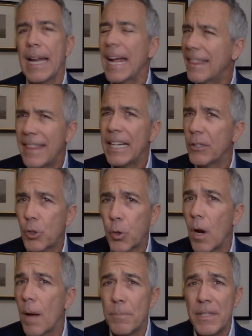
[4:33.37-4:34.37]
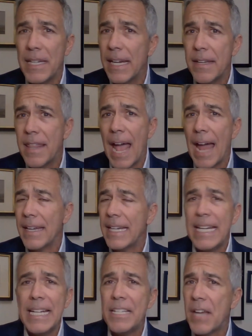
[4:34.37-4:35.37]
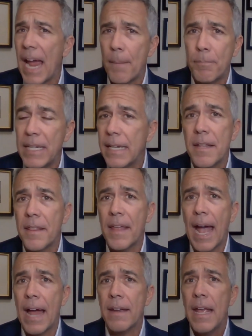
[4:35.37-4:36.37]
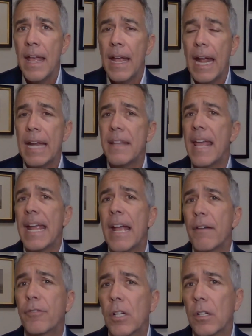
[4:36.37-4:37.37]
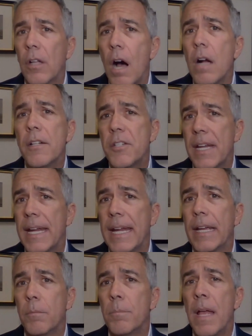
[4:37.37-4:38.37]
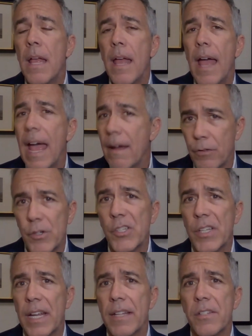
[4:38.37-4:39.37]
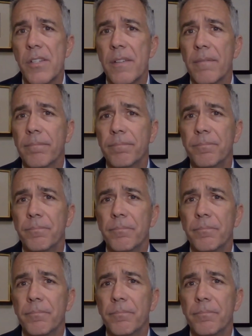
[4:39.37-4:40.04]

And I think Trump did that. He tapped into that, and they have clung to him ever since.